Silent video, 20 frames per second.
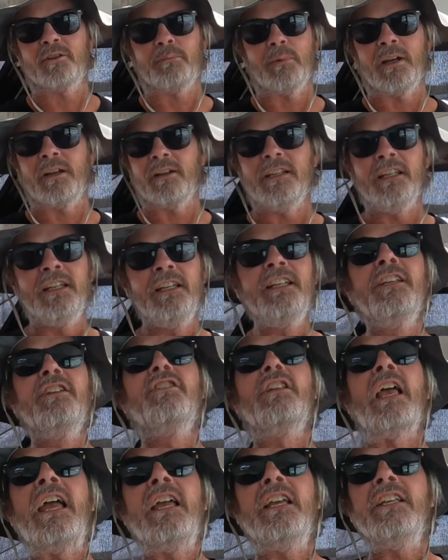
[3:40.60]
man. It
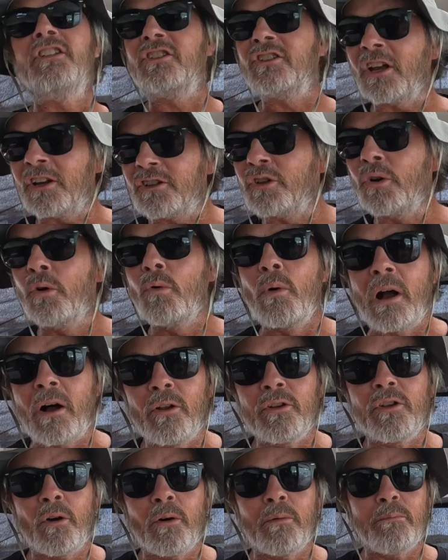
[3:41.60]
is such a
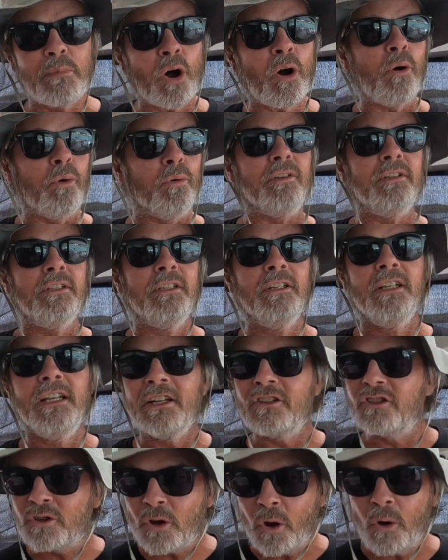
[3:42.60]
well-known boat.
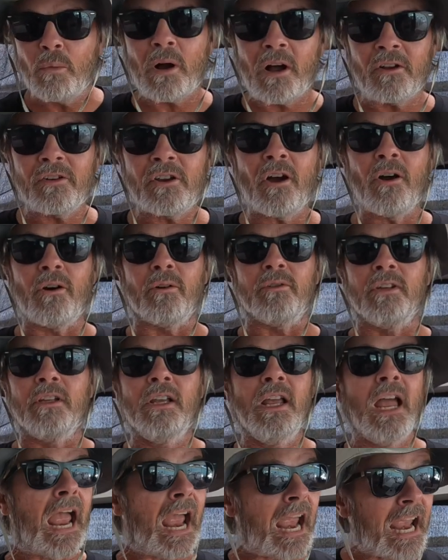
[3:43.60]
It's so well-known.
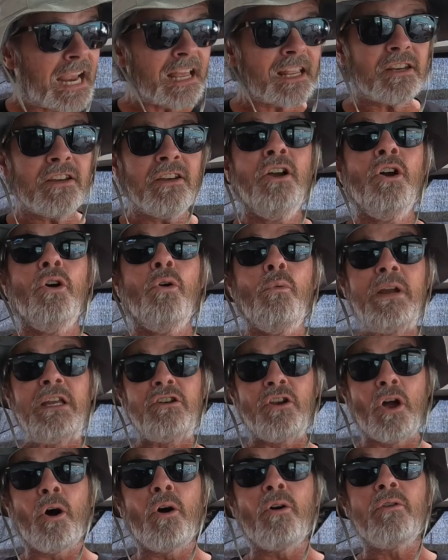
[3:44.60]
And we
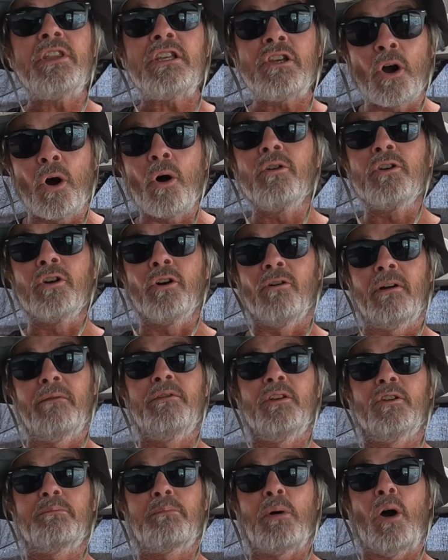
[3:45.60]
know the owner of
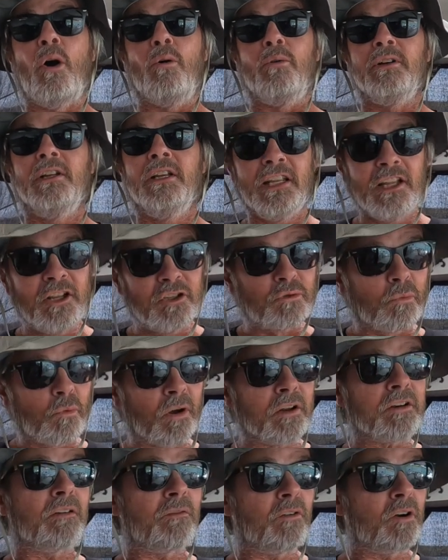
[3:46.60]
this boat. It's
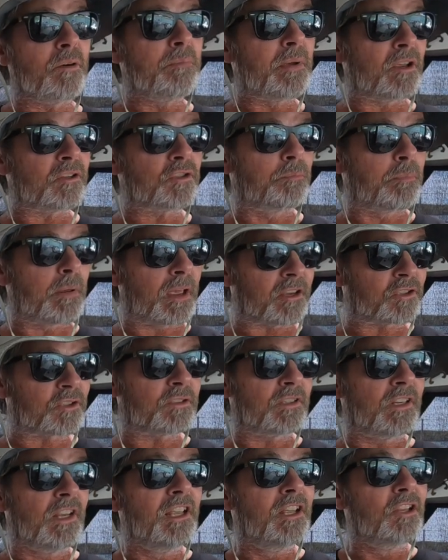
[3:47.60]
one of our
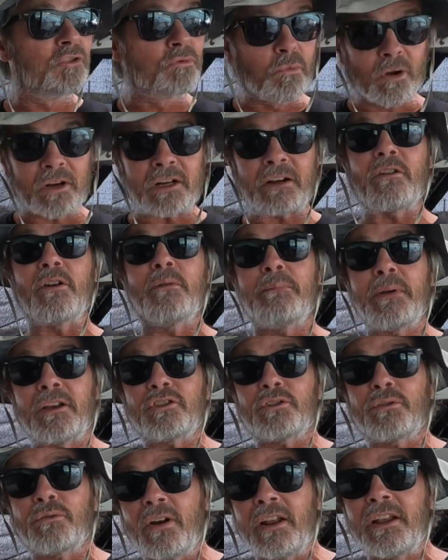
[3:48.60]
it's one of our
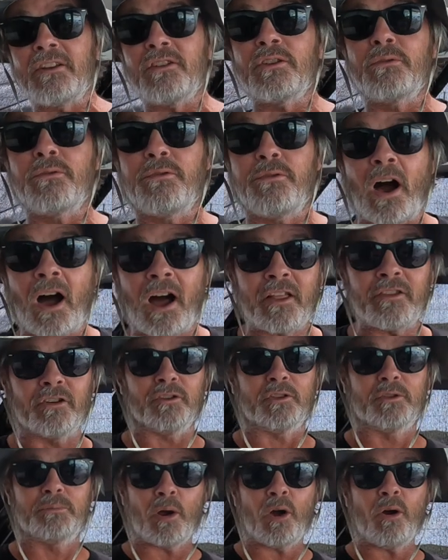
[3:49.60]
best friend's
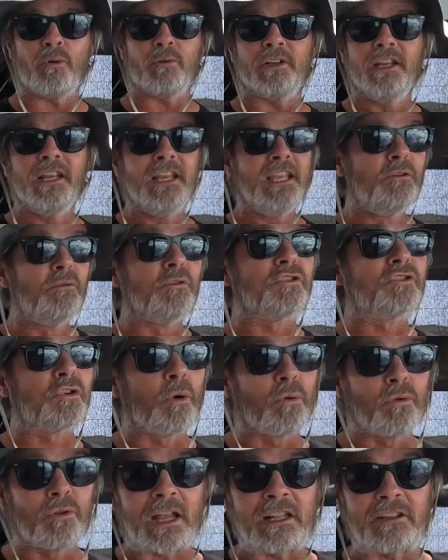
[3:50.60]
father's boat. It was so
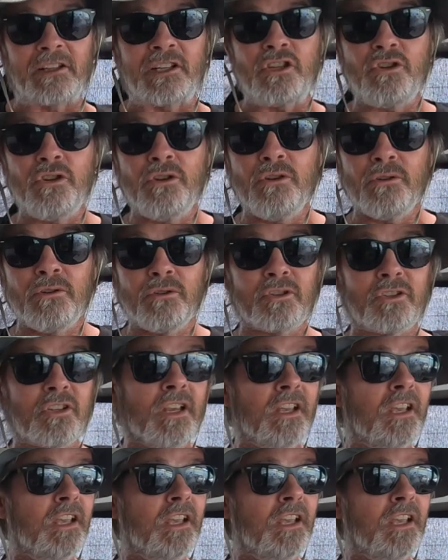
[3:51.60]
lightly used.